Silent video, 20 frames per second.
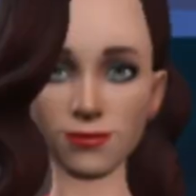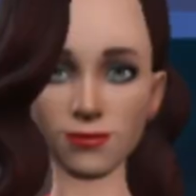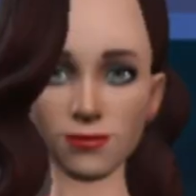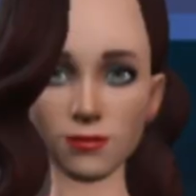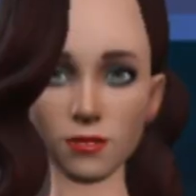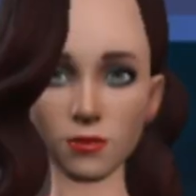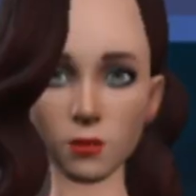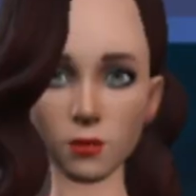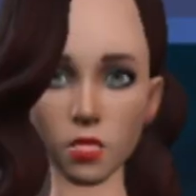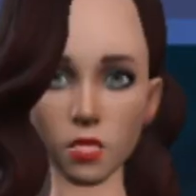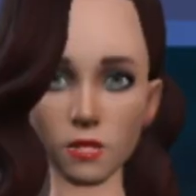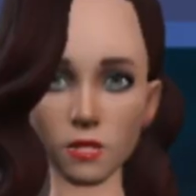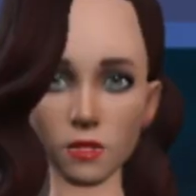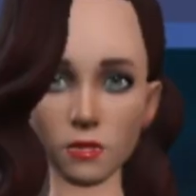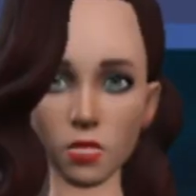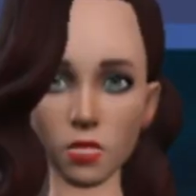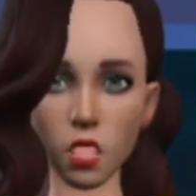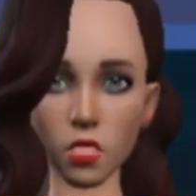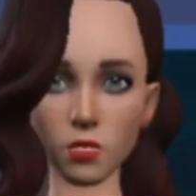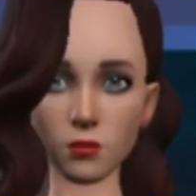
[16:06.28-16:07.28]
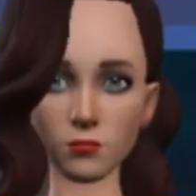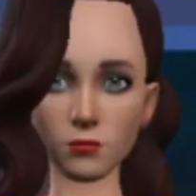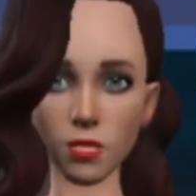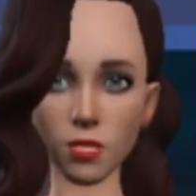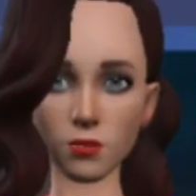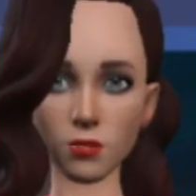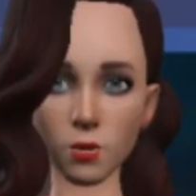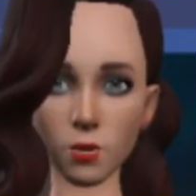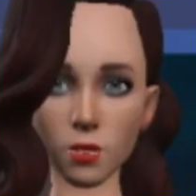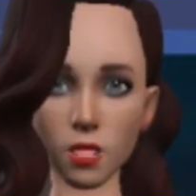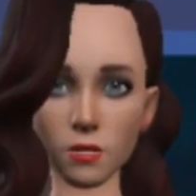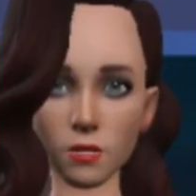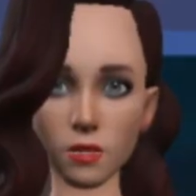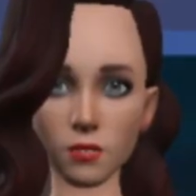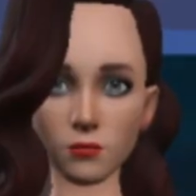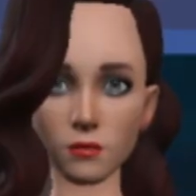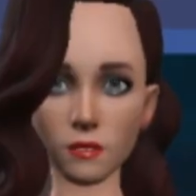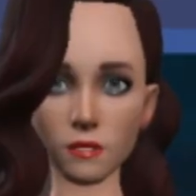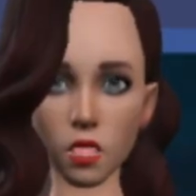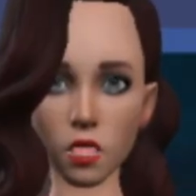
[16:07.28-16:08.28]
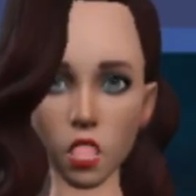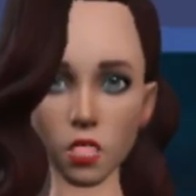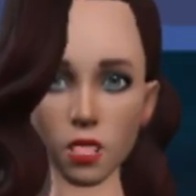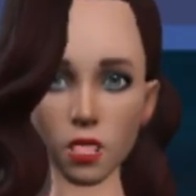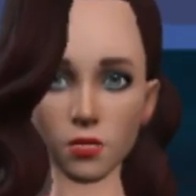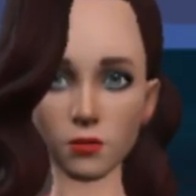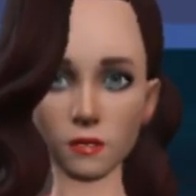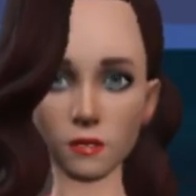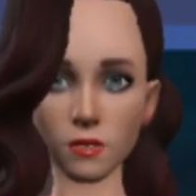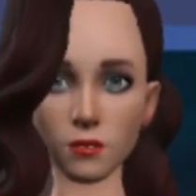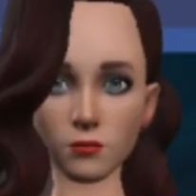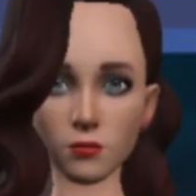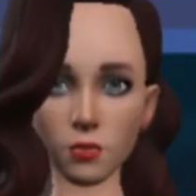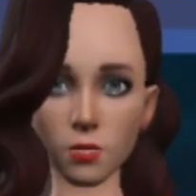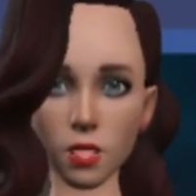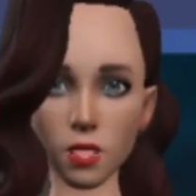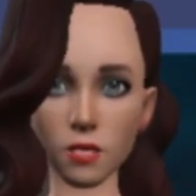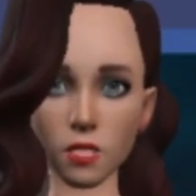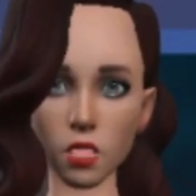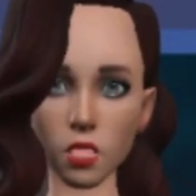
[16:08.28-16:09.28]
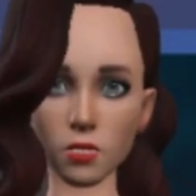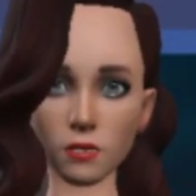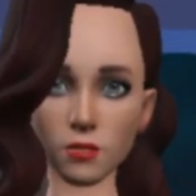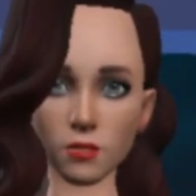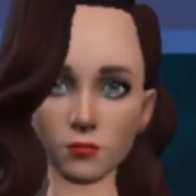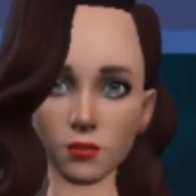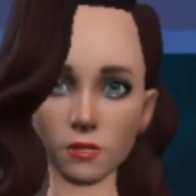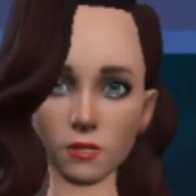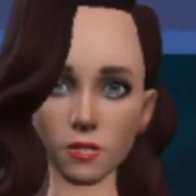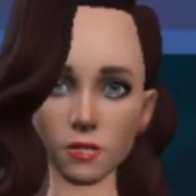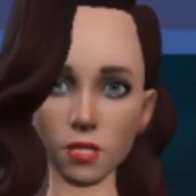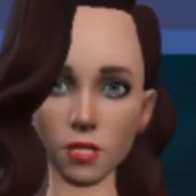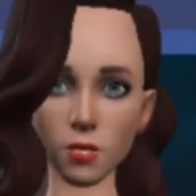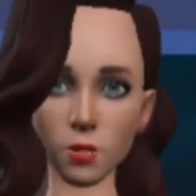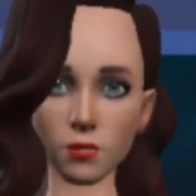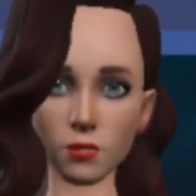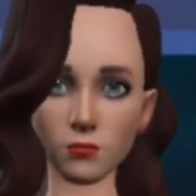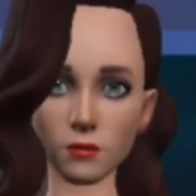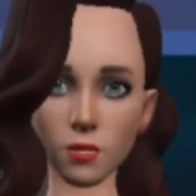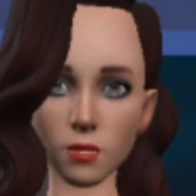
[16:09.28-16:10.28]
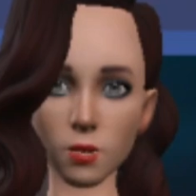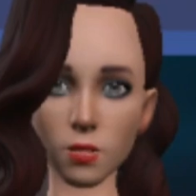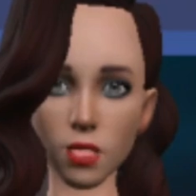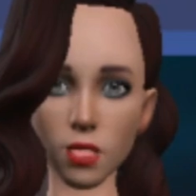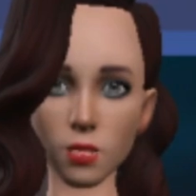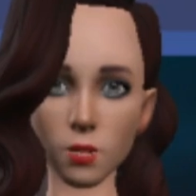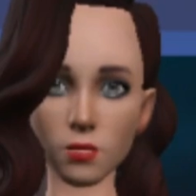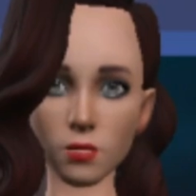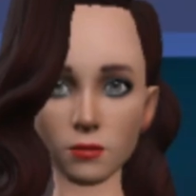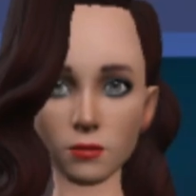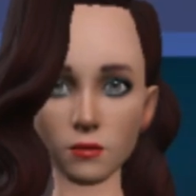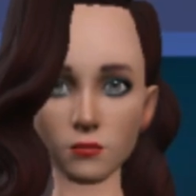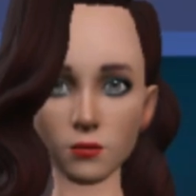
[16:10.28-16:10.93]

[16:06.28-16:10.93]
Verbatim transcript: Thank you for joining Jenner Custom Toys and Replika Rose tonight for our conversation.